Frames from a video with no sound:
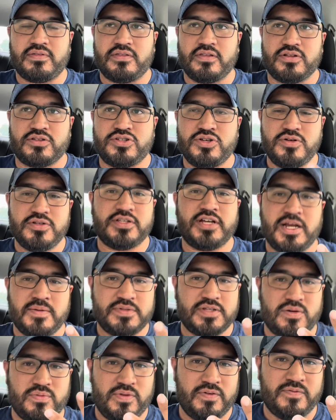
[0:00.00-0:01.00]
the 2
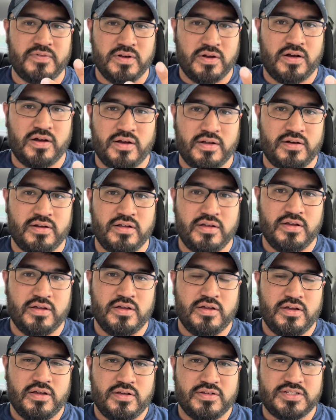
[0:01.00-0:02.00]
times that we've gone
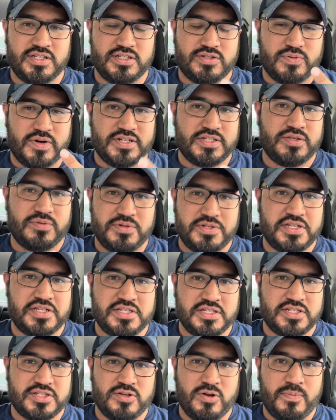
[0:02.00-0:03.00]
since Rise of the
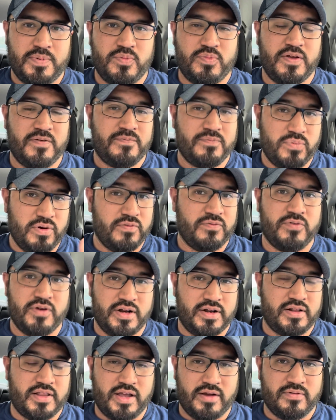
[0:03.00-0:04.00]
Resistance is open, we've
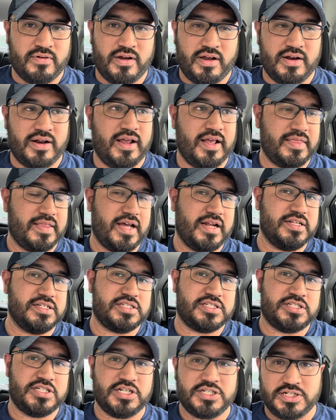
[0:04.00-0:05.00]
ridden that ride, and that is
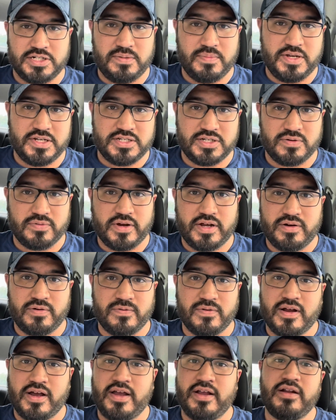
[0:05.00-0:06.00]
such an amazing ride to
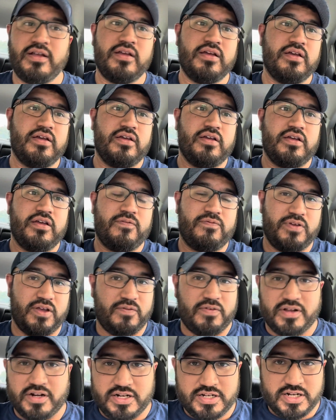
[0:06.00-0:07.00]
ride. If you
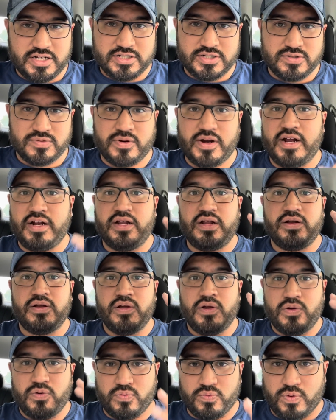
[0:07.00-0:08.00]
ever get a chance to ride it,
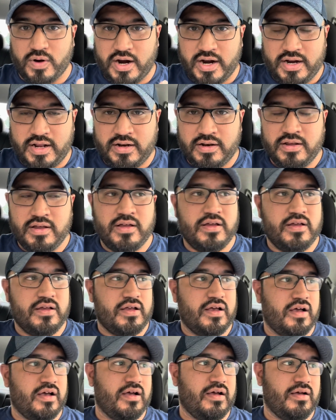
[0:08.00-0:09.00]
ride it.
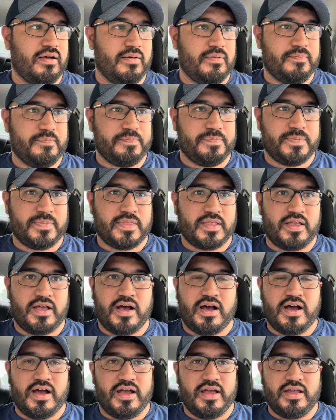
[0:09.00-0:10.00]

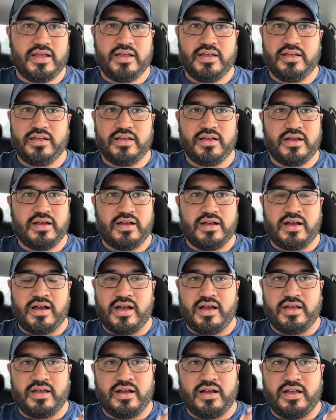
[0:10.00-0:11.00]
I
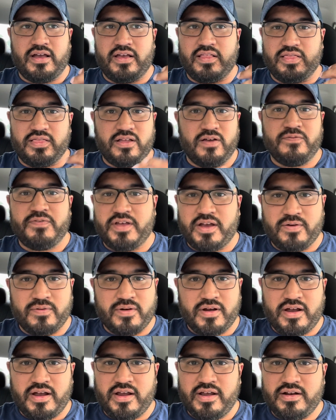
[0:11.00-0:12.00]
love that
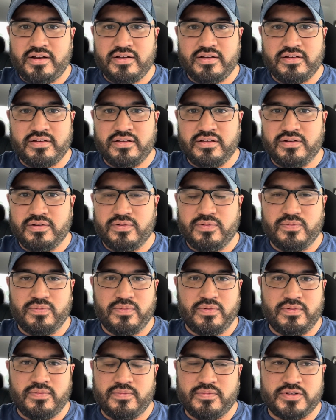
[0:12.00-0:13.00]
ride. You
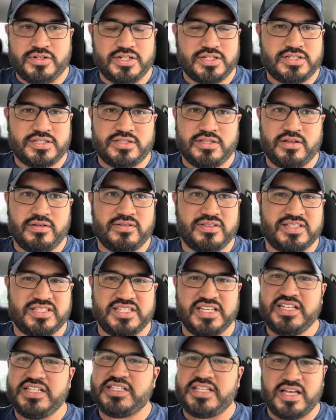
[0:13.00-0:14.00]
know, just the
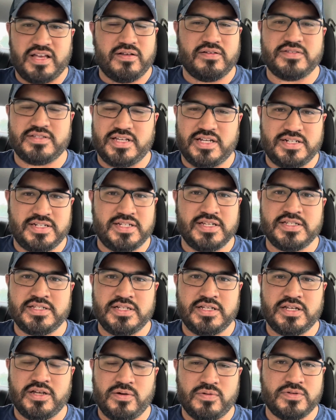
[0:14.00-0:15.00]
details that
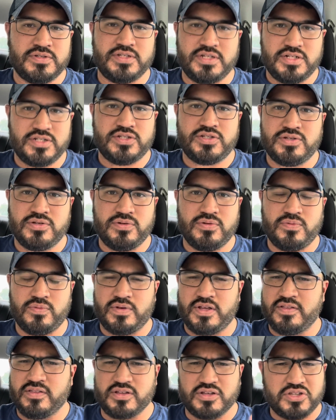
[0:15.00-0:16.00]
Disney goes into
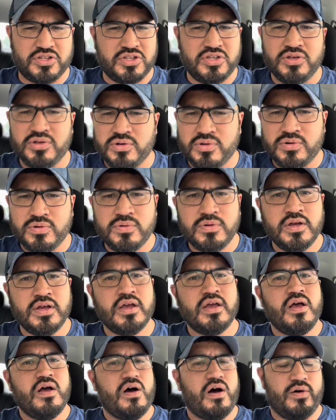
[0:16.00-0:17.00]
in the queue,
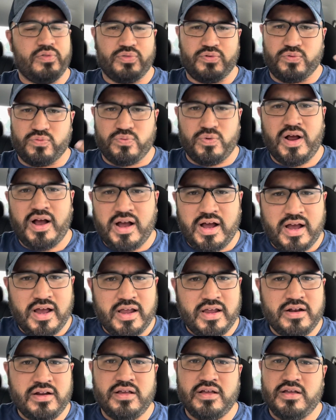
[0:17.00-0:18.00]
on the
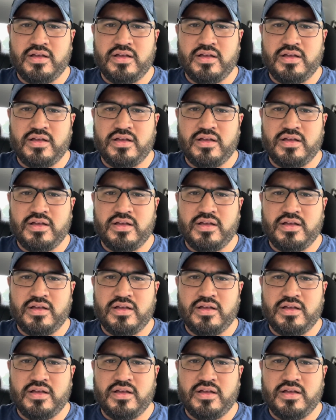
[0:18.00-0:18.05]
ride,